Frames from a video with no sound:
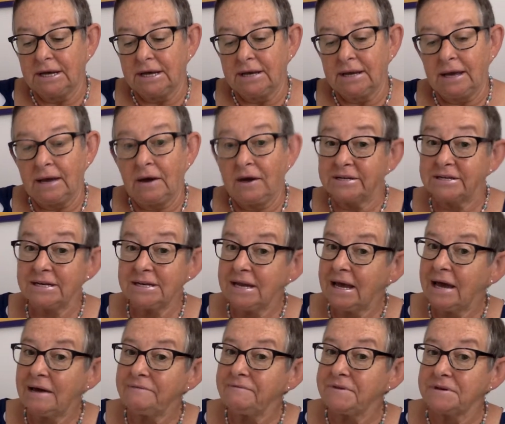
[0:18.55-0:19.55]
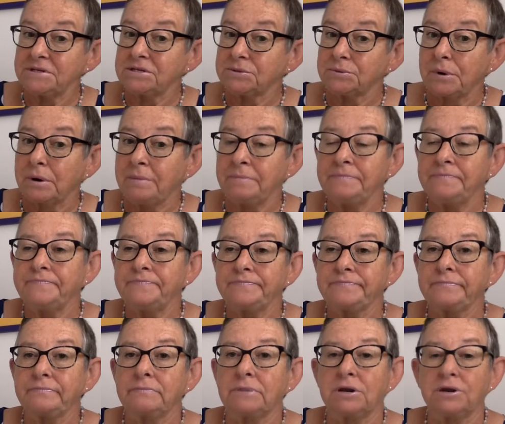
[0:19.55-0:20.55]
Now, I didn't have this one,
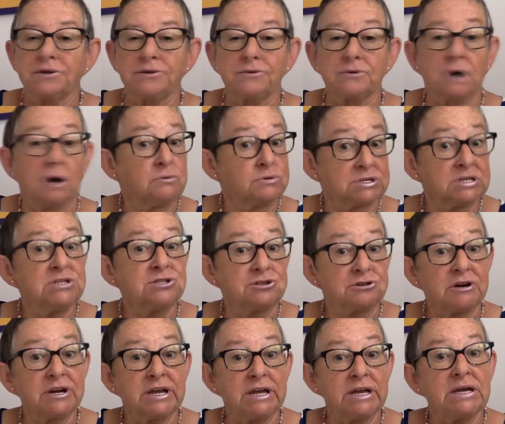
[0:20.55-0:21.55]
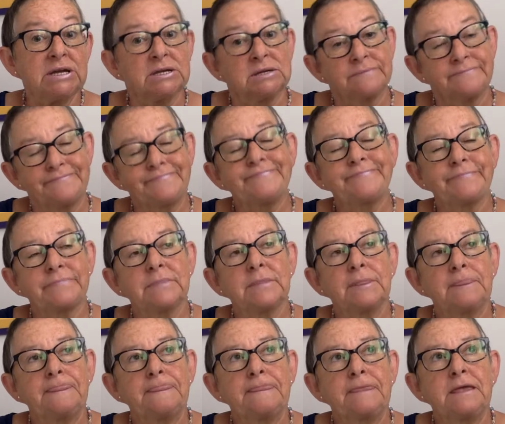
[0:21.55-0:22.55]
but I thought I was intrigued,
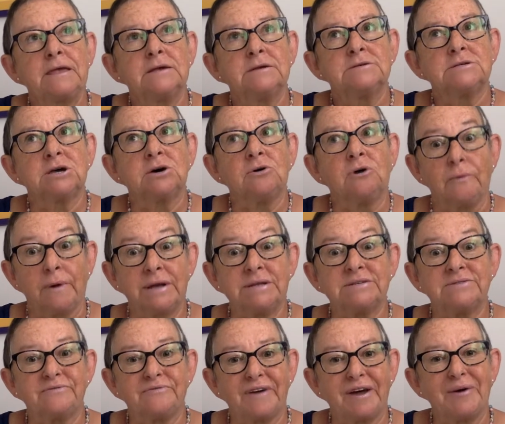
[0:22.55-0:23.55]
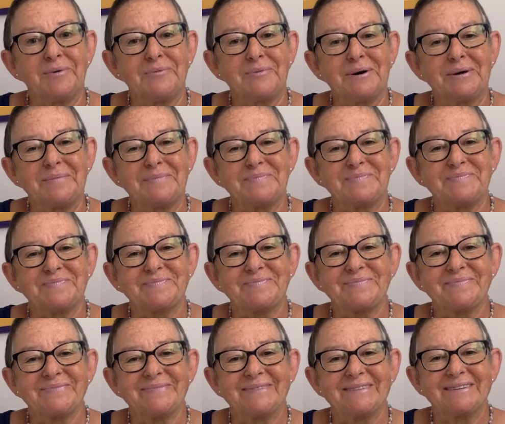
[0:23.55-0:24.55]
so I went and found one
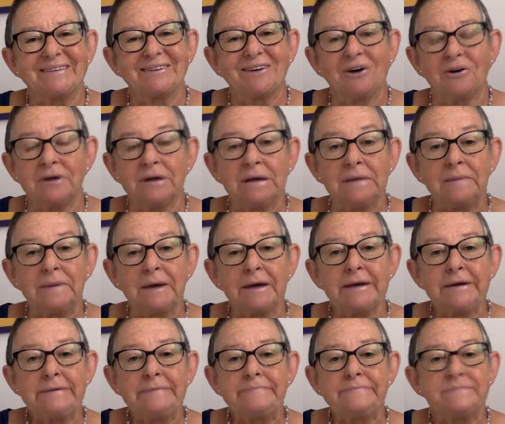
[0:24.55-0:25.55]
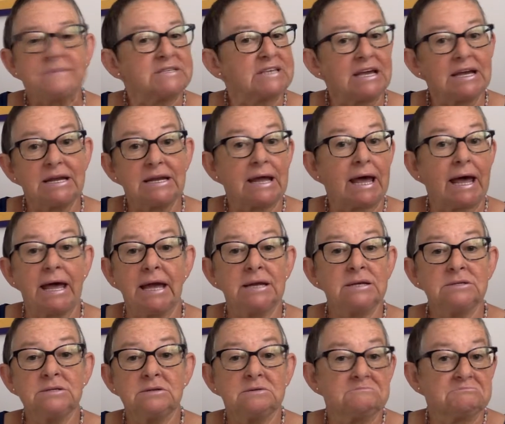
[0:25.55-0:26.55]
on eBay, second
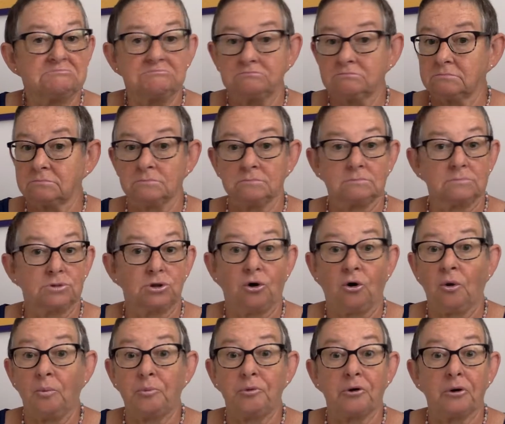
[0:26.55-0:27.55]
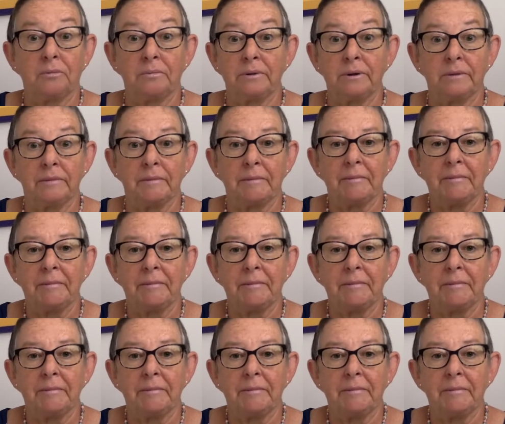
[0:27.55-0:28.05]
hand, not a problem.